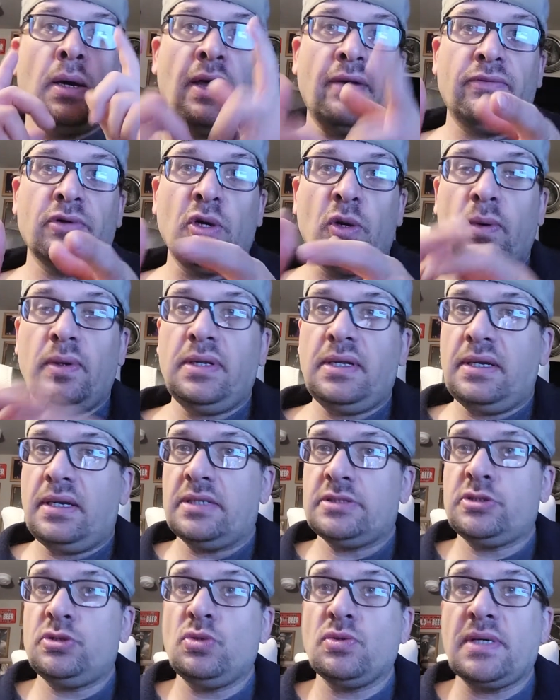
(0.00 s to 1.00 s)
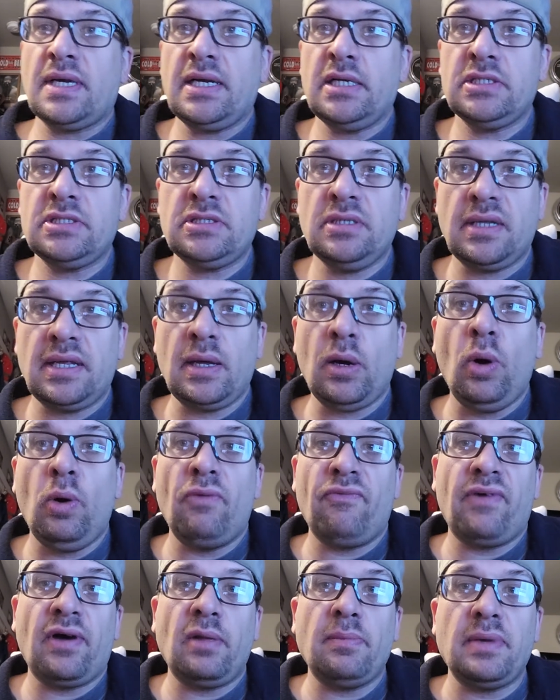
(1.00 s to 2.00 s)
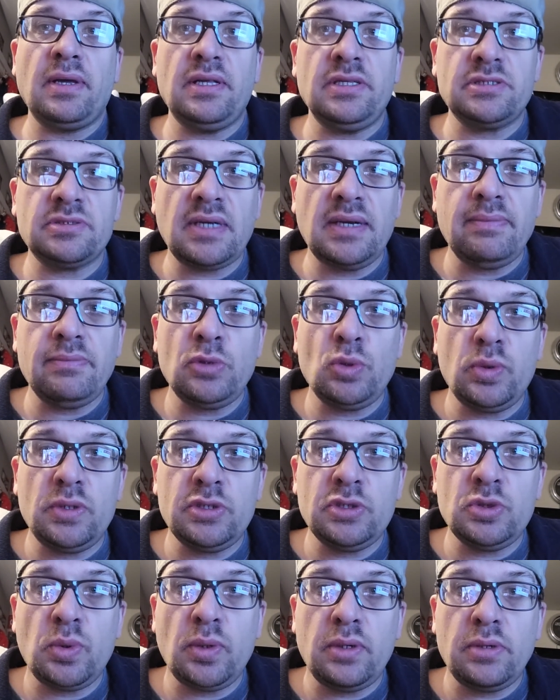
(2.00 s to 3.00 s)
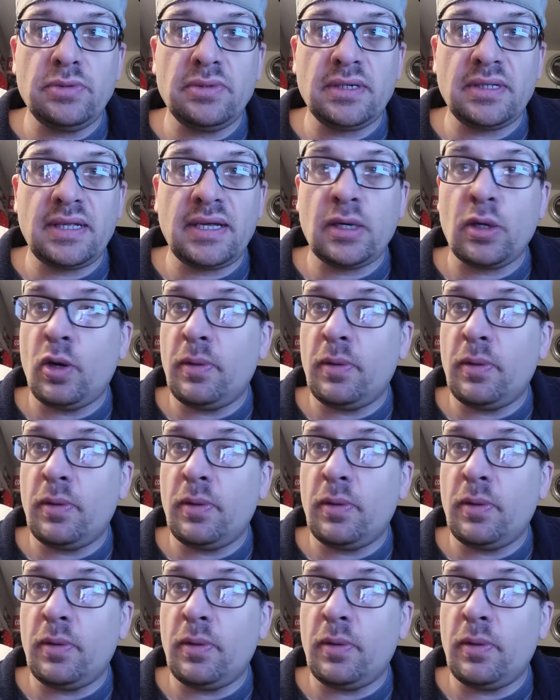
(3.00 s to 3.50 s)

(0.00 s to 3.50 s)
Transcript: Have a good one, and I'll see you guys tonight. Oh, follow me on Instagram, Twitch, Twitter, TikTok.